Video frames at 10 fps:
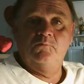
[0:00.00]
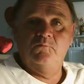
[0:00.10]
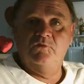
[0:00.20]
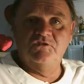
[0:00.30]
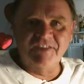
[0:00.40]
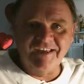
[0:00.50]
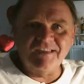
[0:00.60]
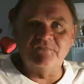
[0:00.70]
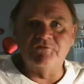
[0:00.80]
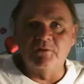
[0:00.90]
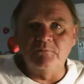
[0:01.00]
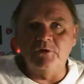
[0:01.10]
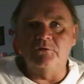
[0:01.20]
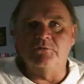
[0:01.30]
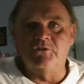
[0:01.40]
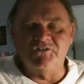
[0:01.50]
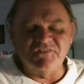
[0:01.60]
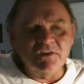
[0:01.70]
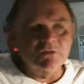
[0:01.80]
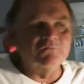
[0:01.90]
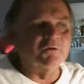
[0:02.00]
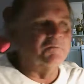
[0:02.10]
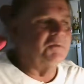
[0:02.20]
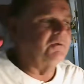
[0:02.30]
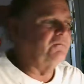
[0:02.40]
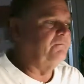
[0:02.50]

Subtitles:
They're taking from you. They're stealing from you.